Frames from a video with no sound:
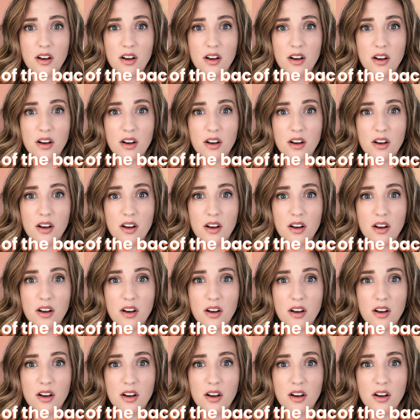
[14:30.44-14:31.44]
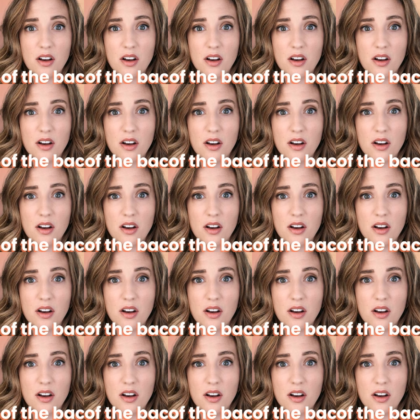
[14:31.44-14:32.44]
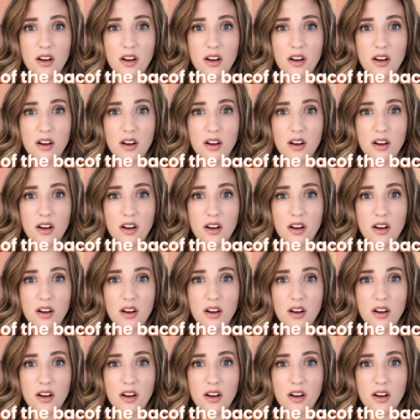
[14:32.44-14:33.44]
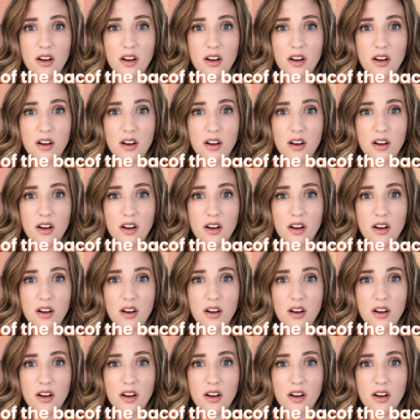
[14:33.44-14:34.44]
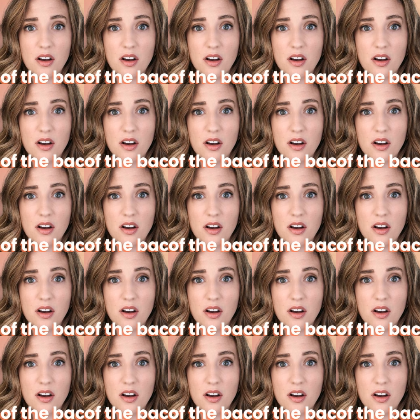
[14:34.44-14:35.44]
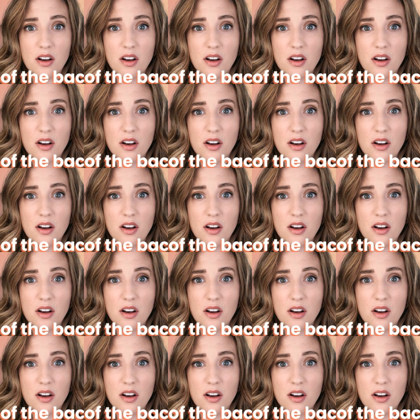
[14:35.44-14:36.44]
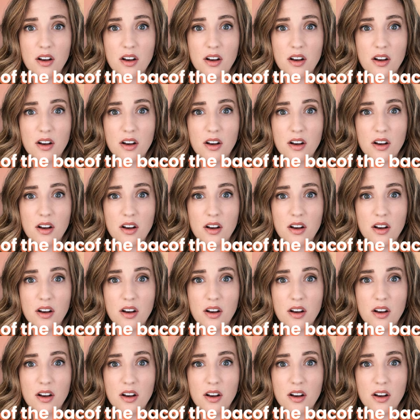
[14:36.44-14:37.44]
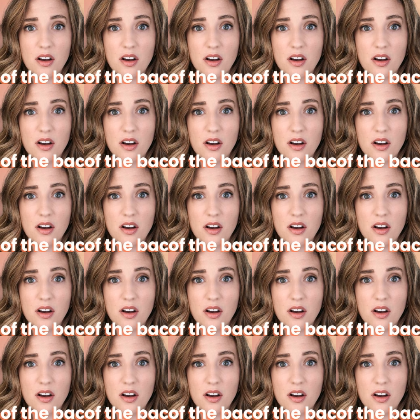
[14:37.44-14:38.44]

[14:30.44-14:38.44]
[no speech]